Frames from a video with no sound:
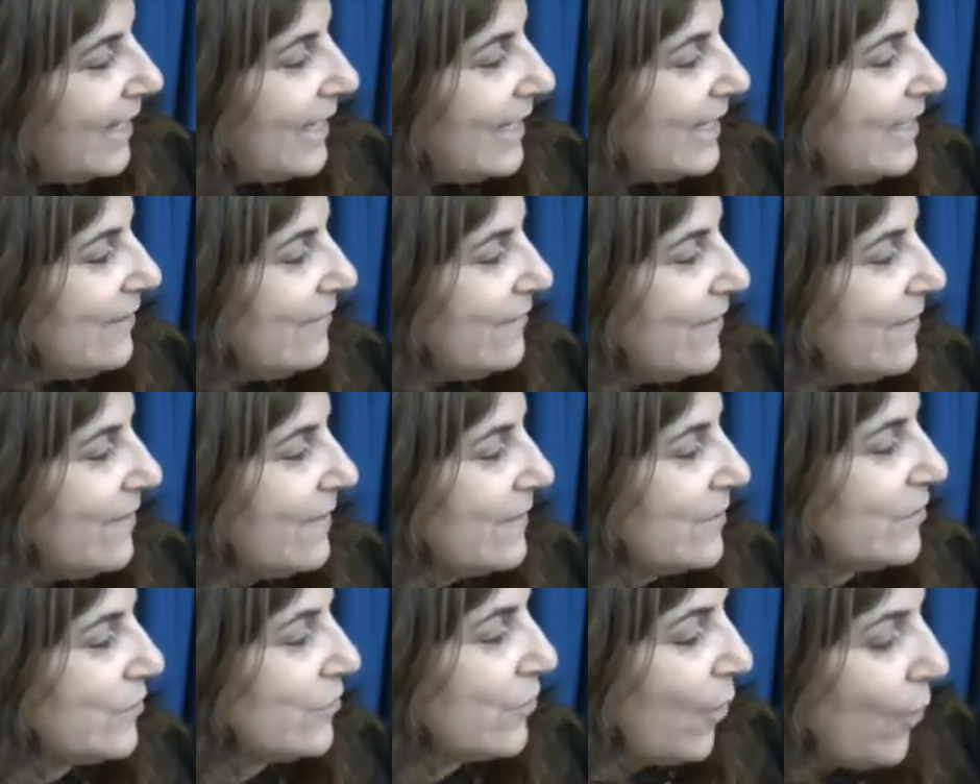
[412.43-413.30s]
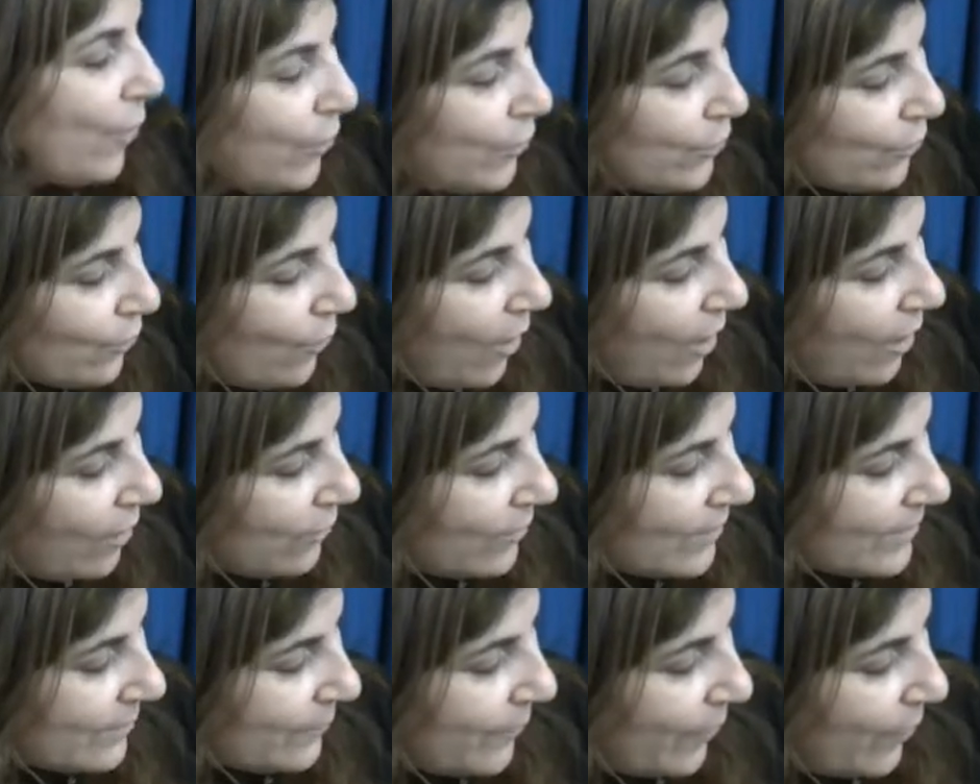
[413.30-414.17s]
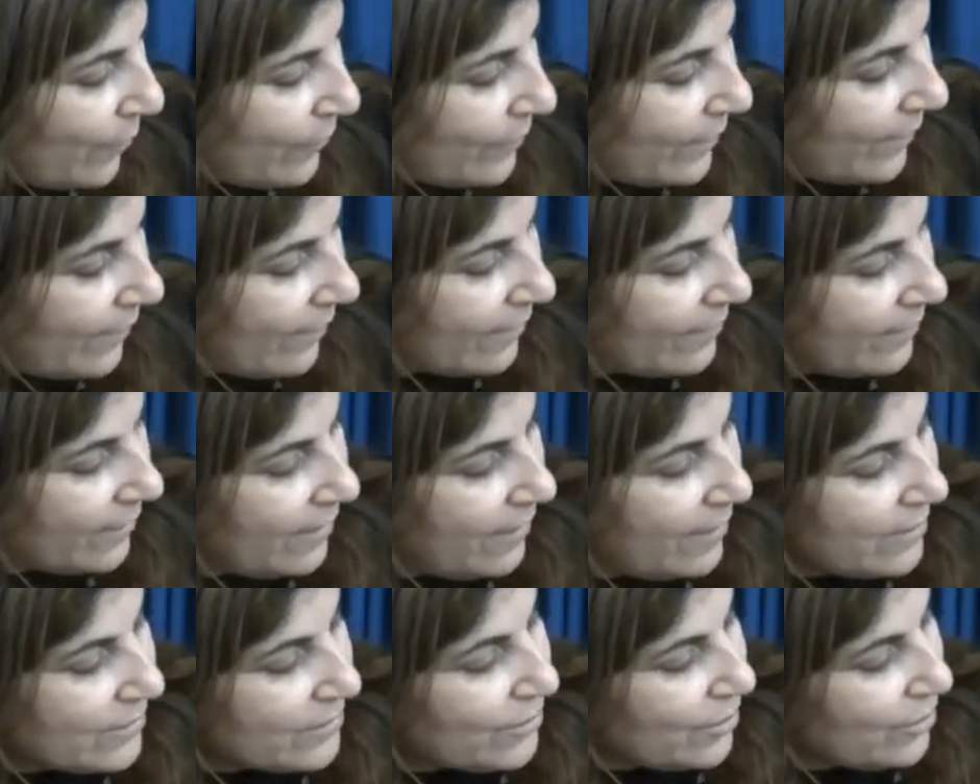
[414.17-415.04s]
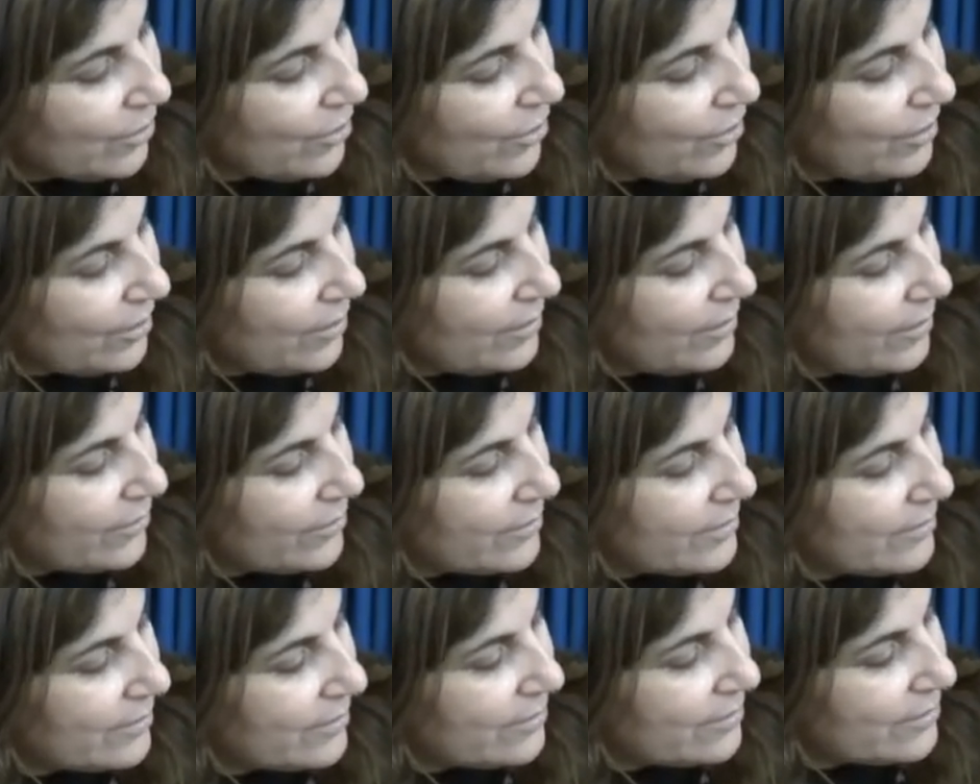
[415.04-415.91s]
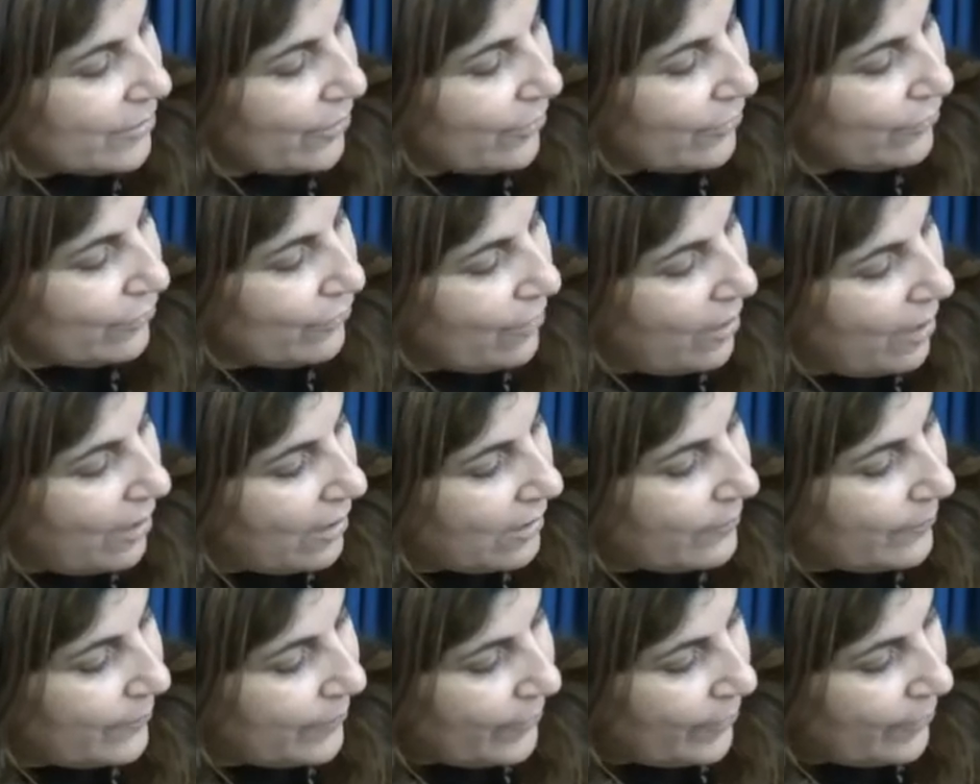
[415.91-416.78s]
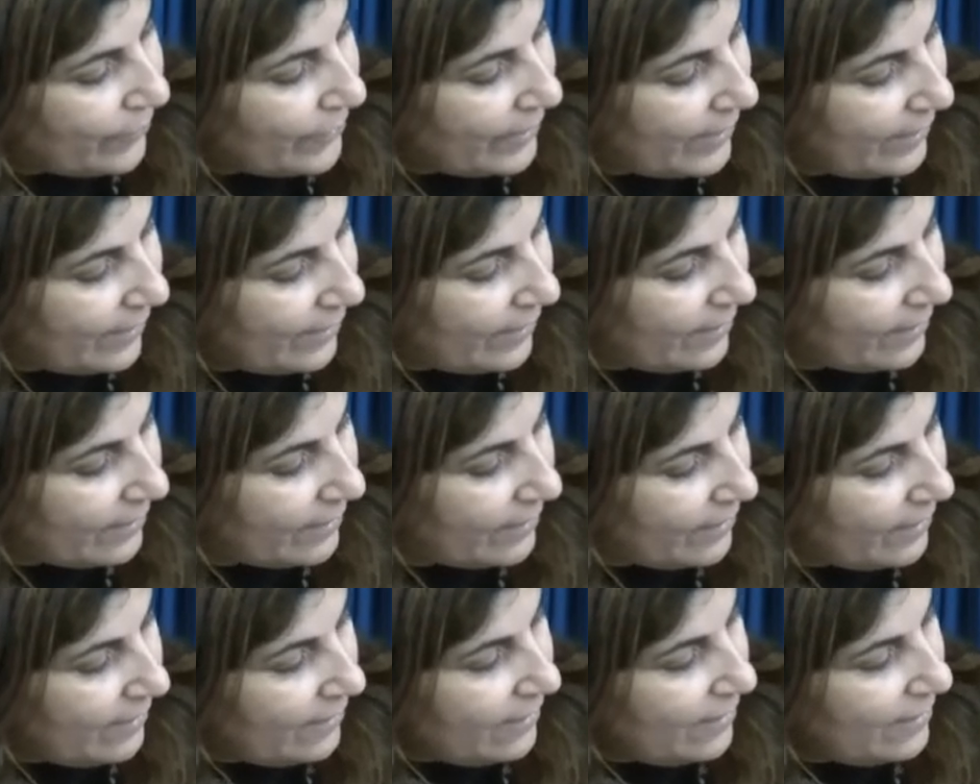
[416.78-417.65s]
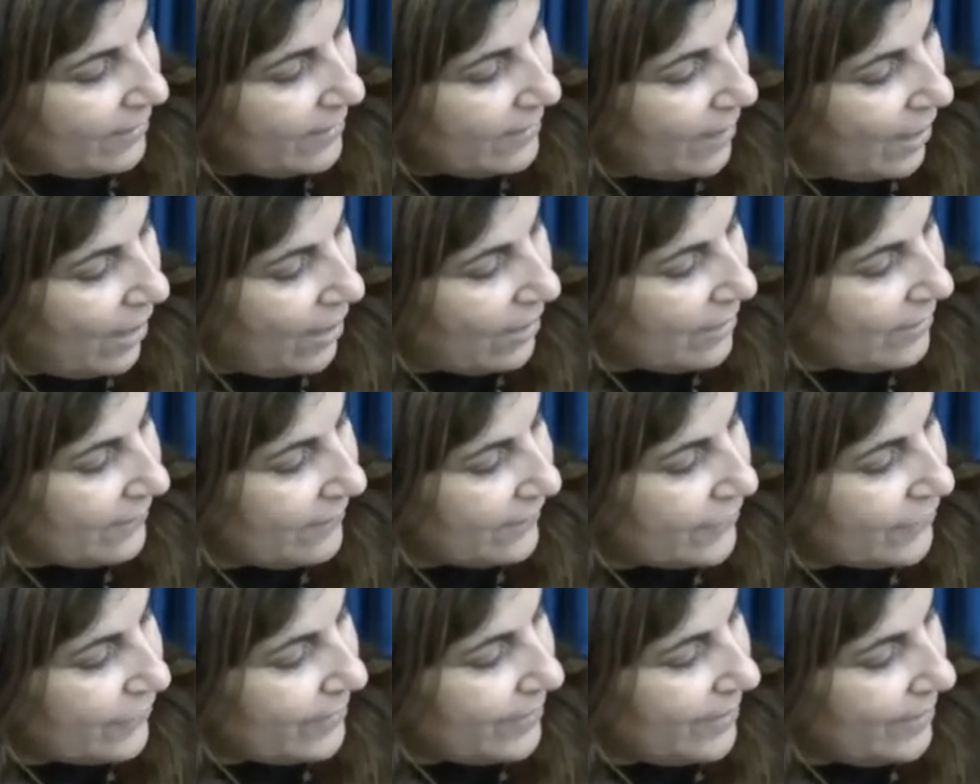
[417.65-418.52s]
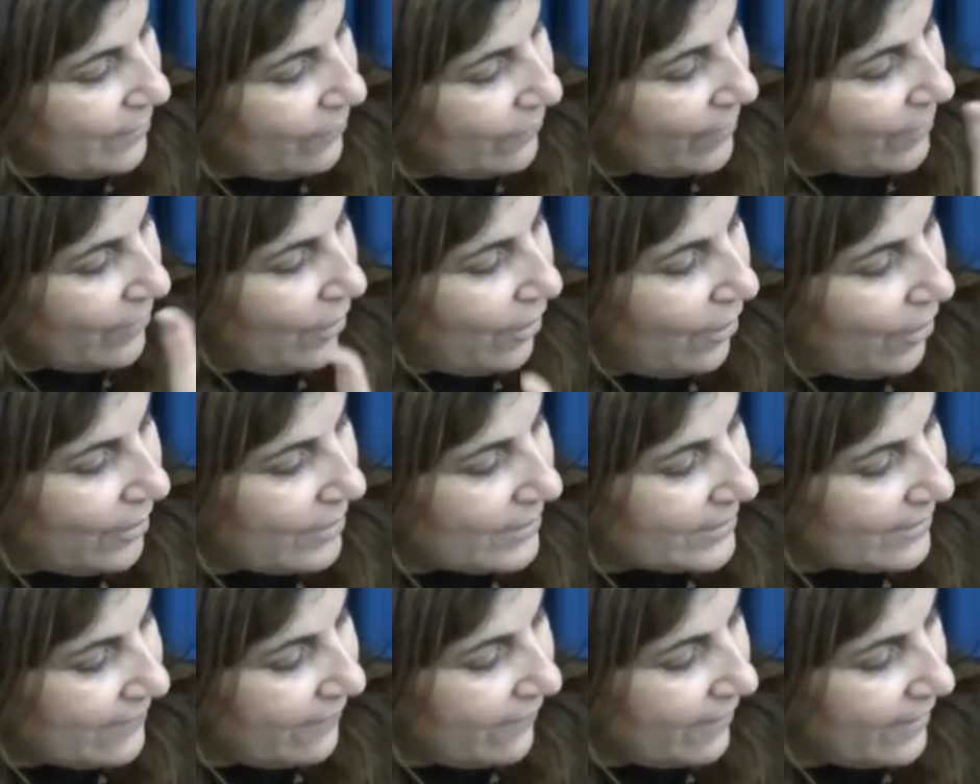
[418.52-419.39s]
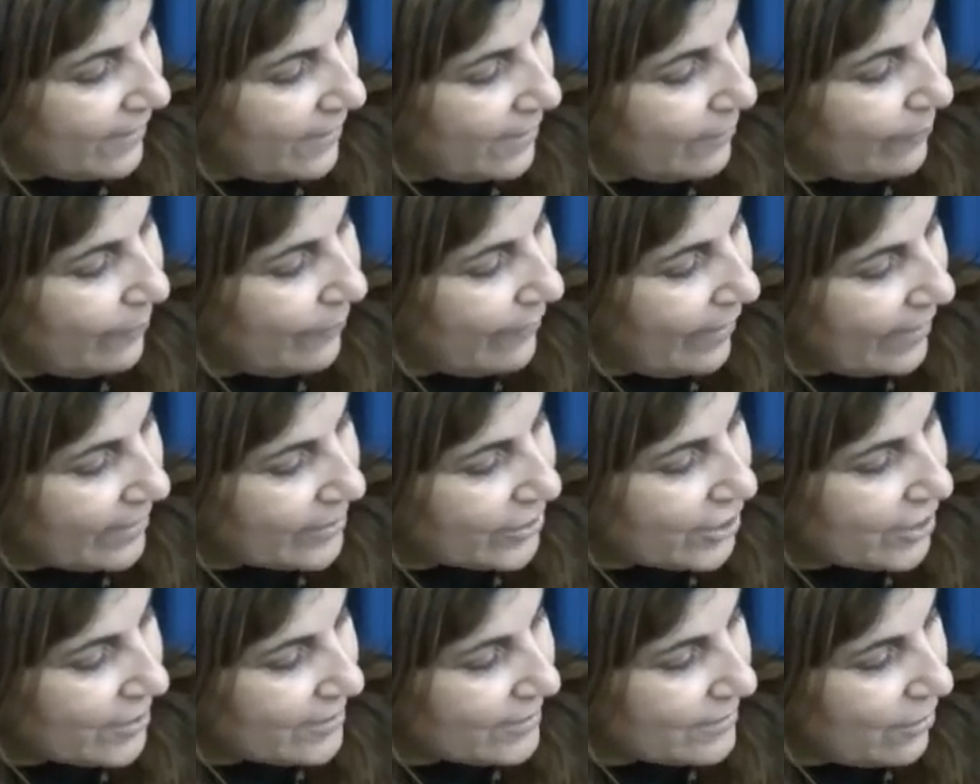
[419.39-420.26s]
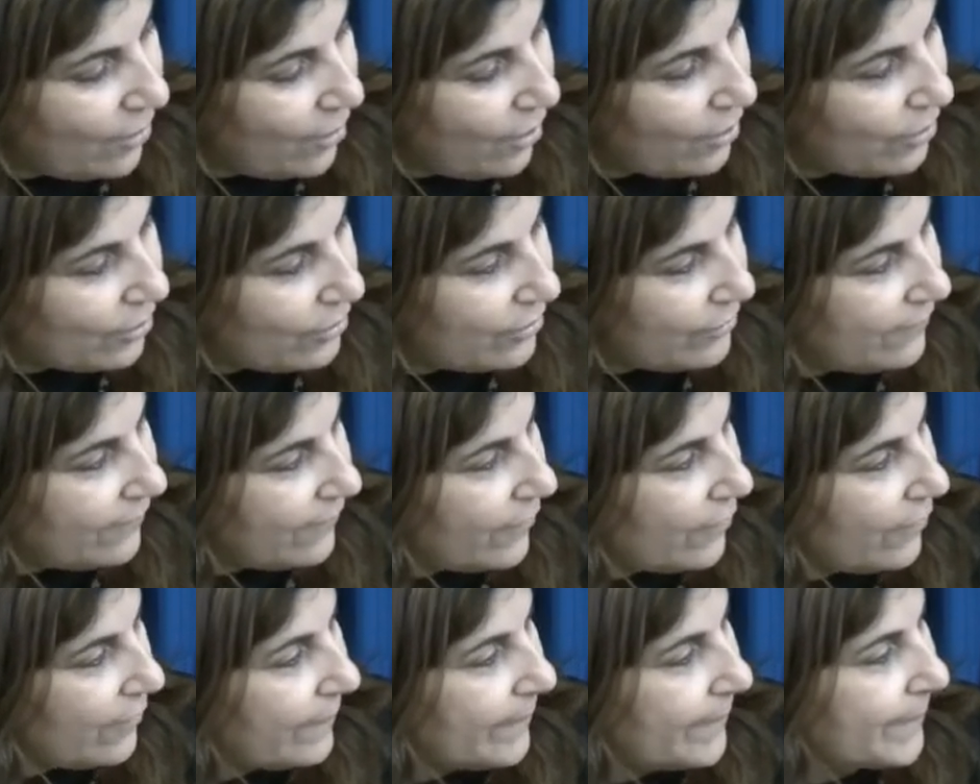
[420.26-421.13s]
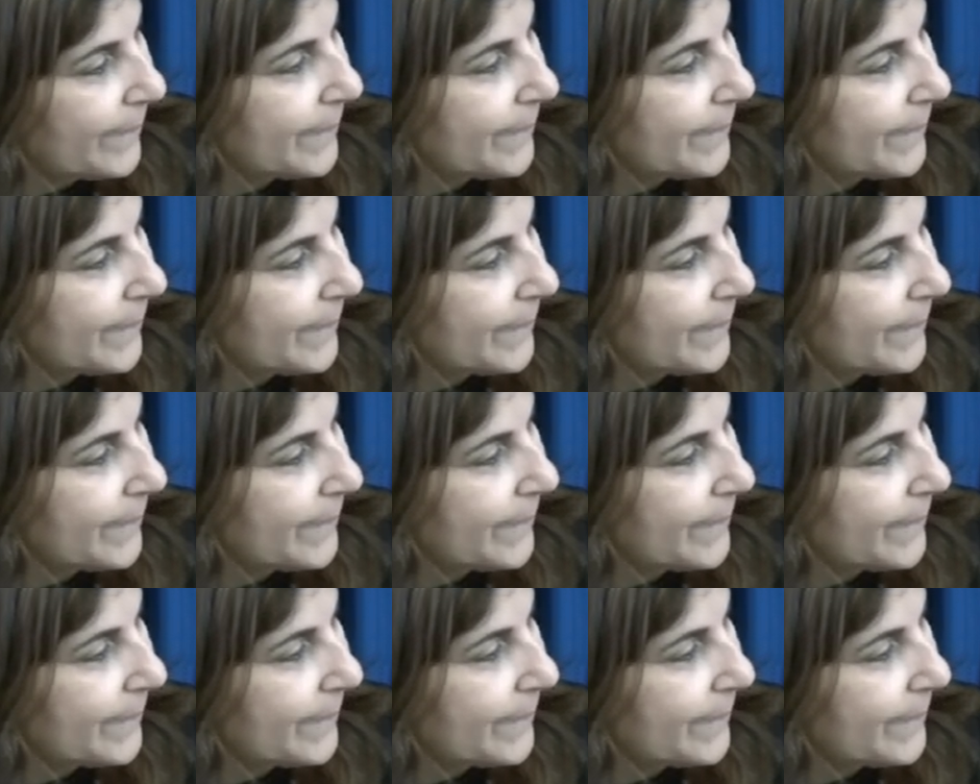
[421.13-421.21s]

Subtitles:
Even the stone wall was broken. So look, there's the stone wall broken, the olive tree with all its funky branches all over.